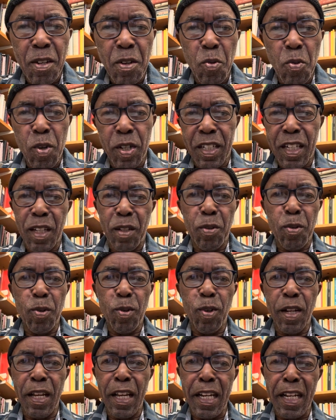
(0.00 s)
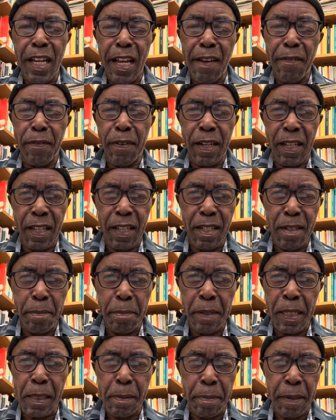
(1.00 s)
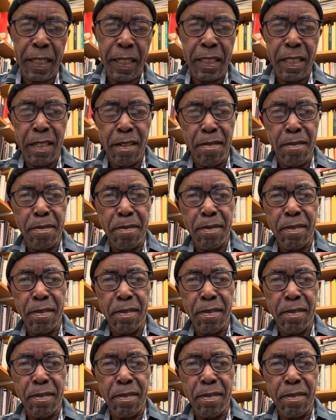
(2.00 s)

what I call an African perspective